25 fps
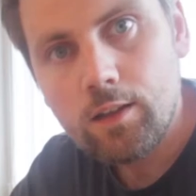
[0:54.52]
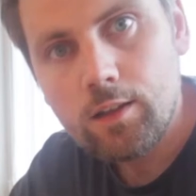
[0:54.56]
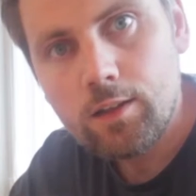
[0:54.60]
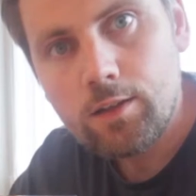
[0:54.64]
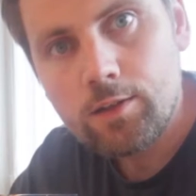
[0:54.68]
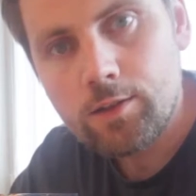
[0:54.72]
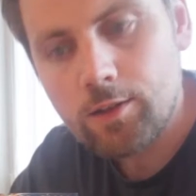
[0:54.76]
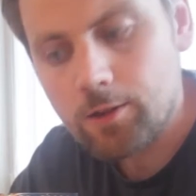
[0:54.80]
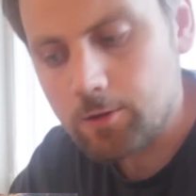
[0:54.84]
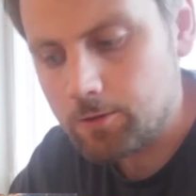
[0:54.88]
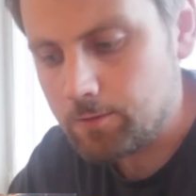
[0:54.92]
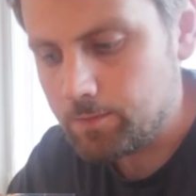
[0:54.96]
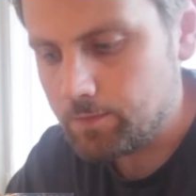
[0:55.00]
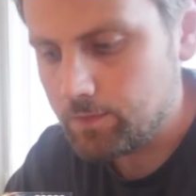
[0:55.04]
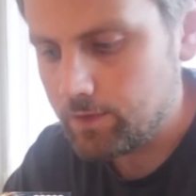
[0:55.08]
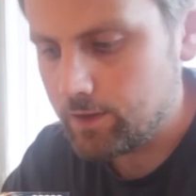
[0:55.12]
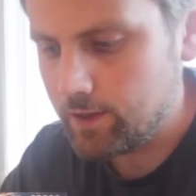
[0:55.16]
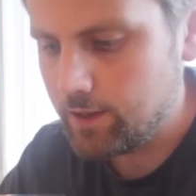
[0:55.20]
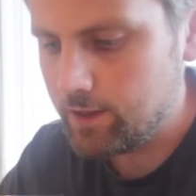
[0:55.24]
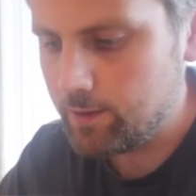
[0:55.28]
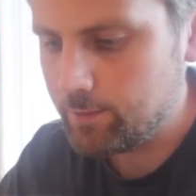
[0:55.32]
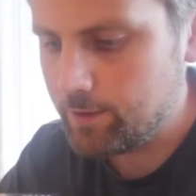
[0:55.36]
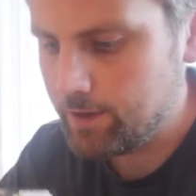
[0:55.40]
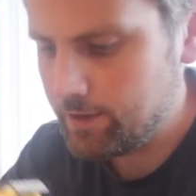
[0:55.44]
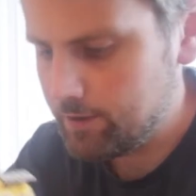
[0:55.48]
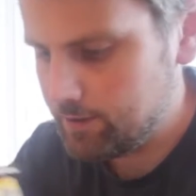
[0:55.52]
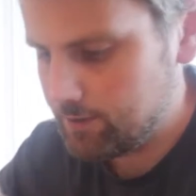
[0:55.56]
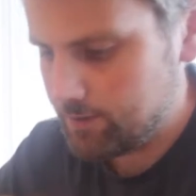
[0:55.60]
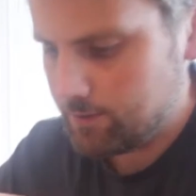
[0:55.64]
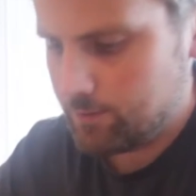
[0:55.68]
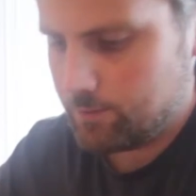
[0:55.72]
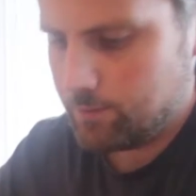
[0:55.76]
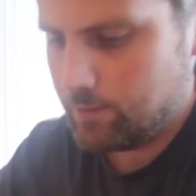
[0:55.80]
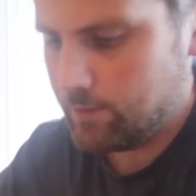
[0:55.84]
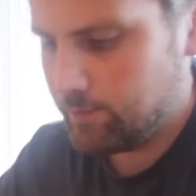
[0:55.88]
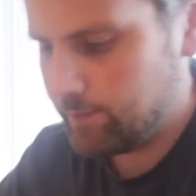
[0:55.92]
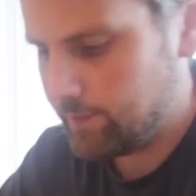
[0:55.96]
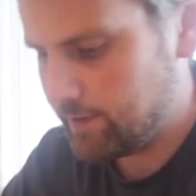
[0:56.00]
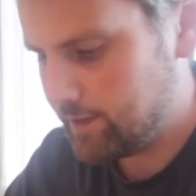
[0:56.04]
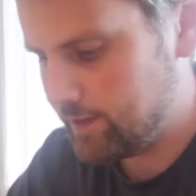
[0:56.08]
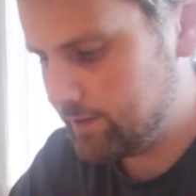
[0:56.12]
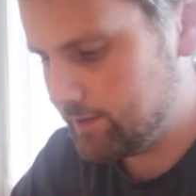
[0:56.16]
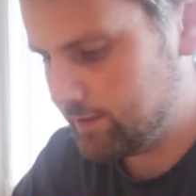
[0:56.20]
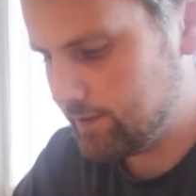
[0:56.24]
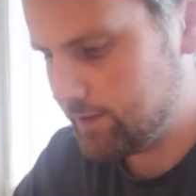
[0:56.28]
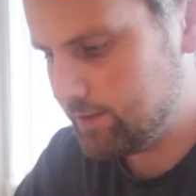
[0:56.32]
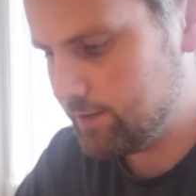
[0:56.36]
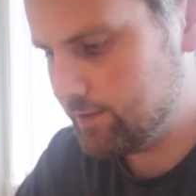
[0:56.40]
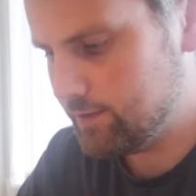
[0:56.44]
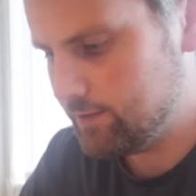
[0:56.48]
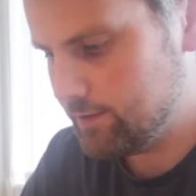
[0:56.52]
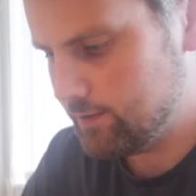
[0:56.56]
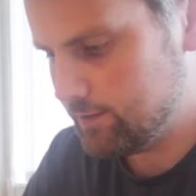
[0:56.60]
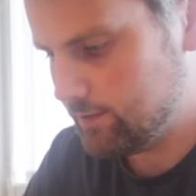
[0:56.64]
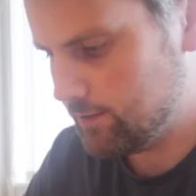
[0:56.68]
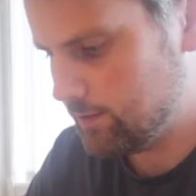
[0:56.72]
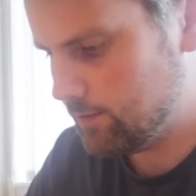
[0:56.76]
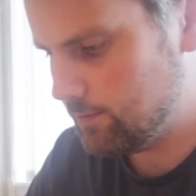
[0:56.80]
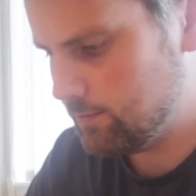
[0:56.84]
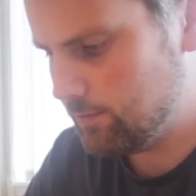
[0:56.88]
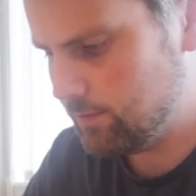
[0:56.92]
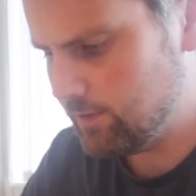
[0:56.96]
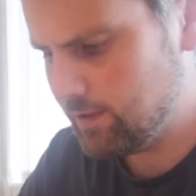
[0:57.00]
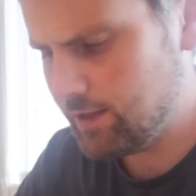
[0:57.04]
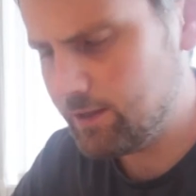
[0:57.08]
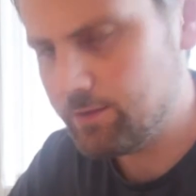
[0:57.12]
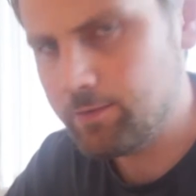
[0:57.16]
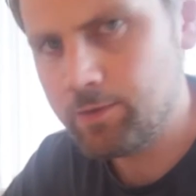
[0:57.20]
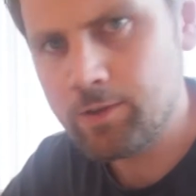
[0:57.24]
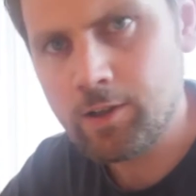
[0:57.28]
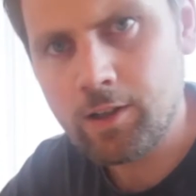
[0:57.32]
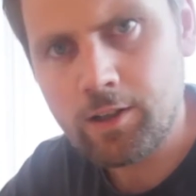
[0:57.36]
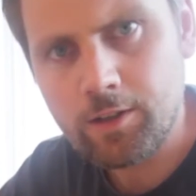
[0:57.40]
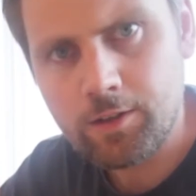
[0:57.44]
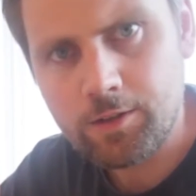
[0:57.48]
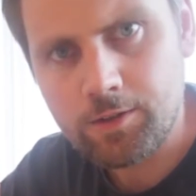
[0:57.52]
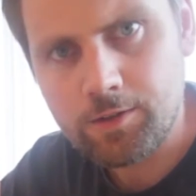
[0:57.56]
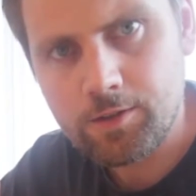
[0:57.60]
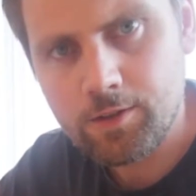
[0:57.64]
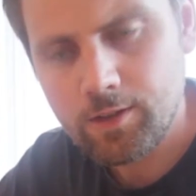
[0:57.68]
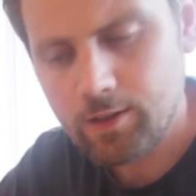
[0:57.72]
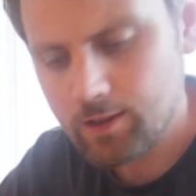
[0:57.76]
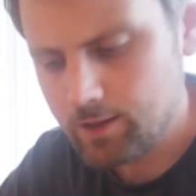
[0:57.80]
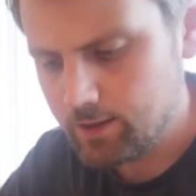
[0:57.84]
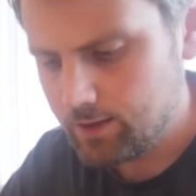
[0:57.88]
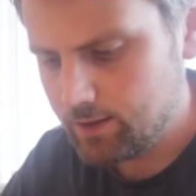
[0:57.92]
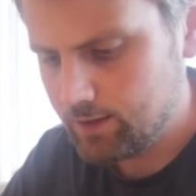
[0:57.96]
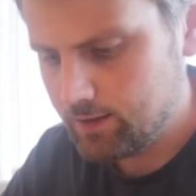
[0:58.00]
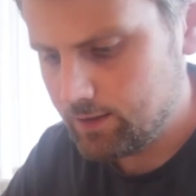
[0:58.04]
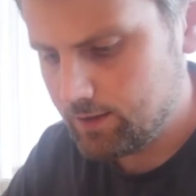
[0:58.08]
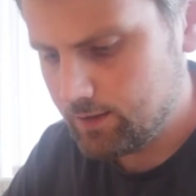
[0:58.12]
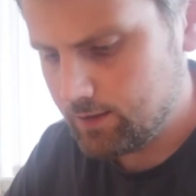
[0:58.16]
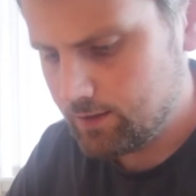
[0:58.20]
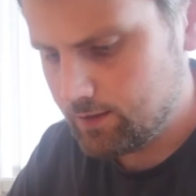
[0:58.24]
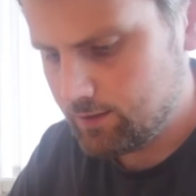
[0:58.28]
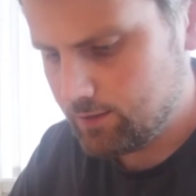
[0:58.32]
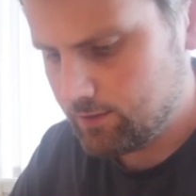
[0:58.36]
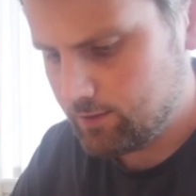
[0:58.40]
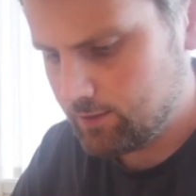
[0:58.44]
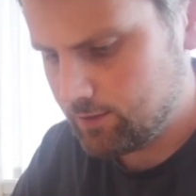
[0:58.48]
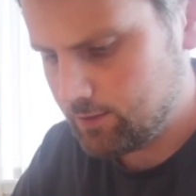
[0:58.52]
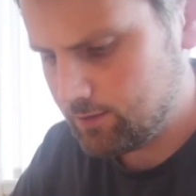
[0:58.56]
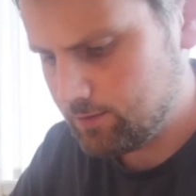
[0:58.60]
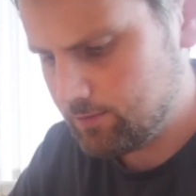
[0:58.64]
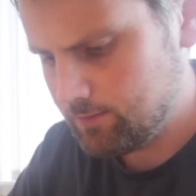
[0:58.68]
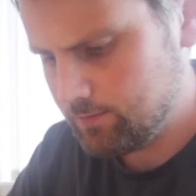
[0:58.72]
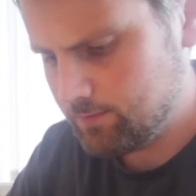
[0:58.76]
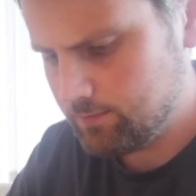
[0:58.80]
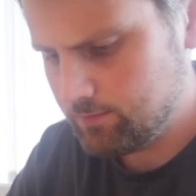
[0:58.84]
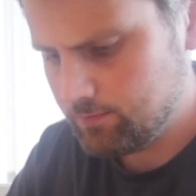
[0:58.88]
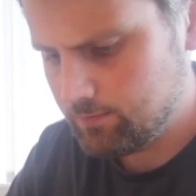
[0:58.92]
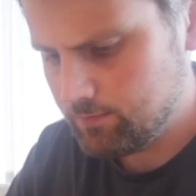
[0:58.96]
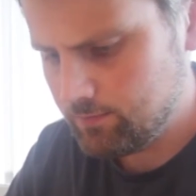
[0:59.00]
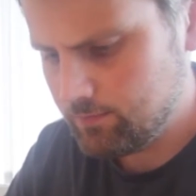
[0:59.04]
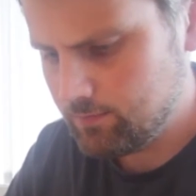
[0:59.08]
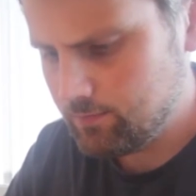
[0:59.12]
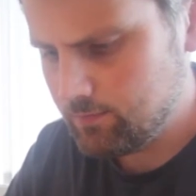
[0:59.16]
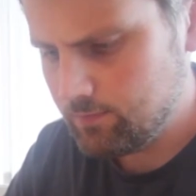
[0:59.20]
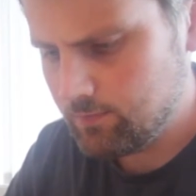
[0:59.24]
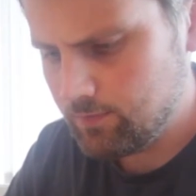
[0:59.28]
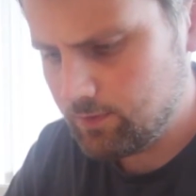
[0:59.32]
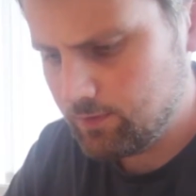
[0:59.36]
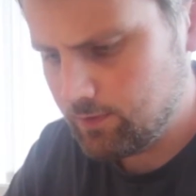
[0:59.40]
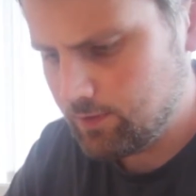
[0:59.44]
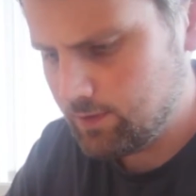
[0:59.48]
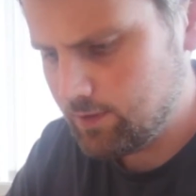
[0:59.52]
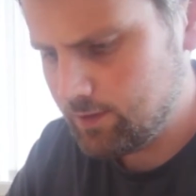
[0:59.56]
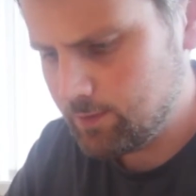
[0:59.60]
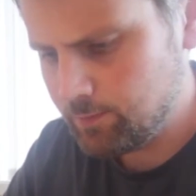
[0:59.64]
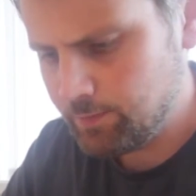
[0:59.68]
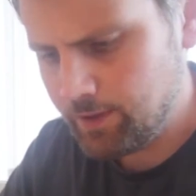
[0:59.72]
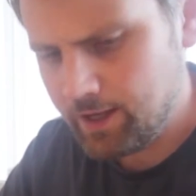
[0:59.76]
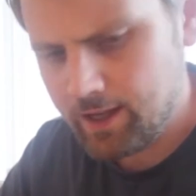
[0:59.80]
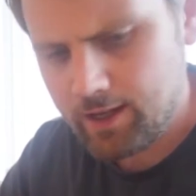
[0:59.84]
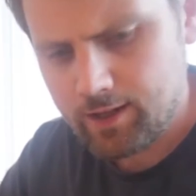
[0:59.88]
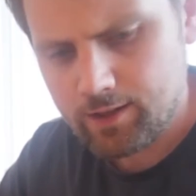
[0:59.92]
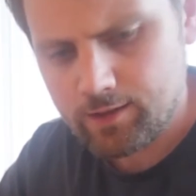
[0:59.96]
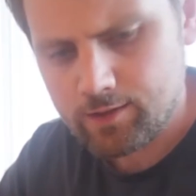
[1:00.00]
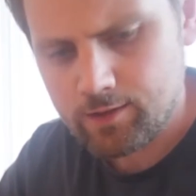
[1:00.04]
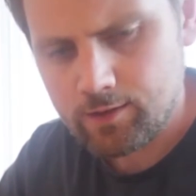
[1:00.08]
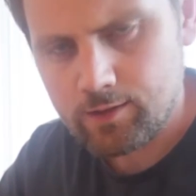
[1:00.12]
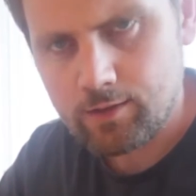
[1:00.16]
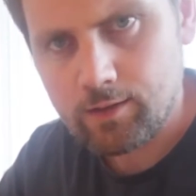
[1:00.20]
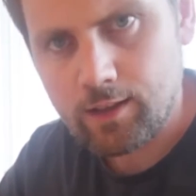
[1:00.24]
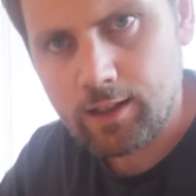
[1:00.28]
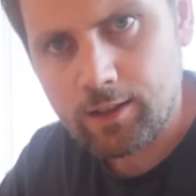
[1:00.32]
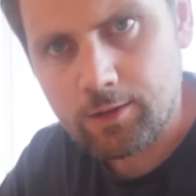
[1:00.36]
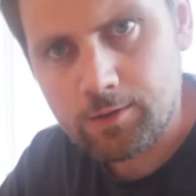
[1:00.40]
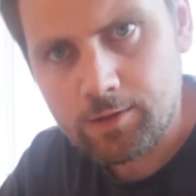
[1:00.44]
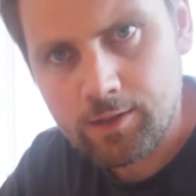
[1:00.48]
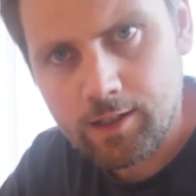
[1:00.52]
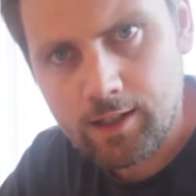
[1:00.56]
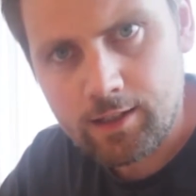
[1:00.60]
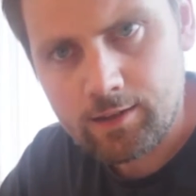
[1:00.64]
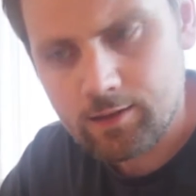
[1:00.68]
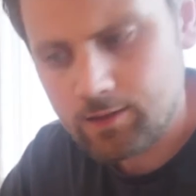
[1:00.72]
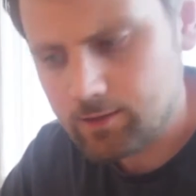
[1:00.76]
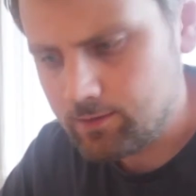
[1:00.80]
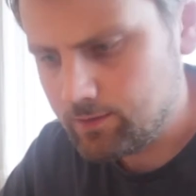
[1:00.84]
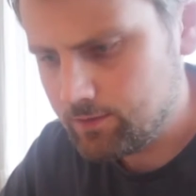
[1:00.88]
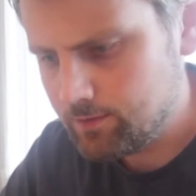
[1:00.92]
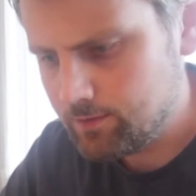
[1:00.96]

So, in the box we'll find a whole lot of cards. So, these bags, they contain